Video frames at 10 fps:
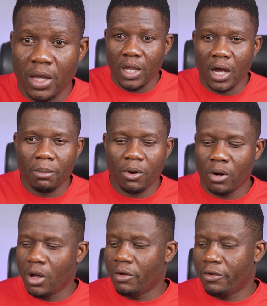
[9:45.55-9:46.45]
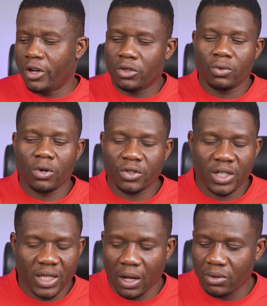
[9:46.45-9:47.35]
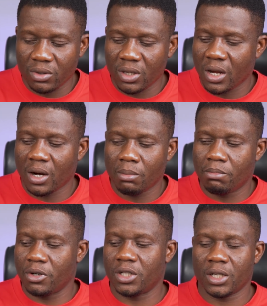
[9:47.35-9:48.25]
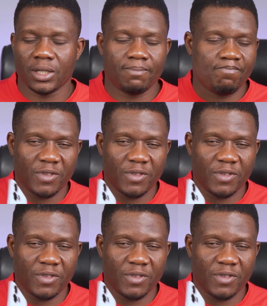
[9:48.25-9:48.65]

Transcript: Yeah, but for a 200,000 naira budget,